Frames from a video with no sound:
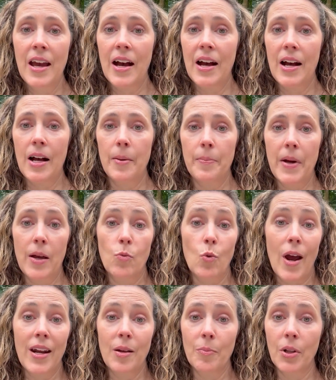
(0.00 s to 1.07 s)
and
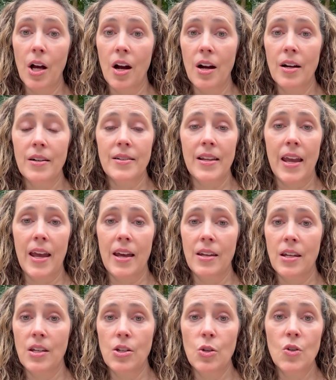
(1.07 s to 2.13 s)
writing blogs
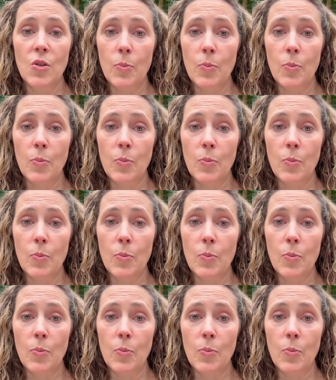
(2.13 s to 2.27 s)
and news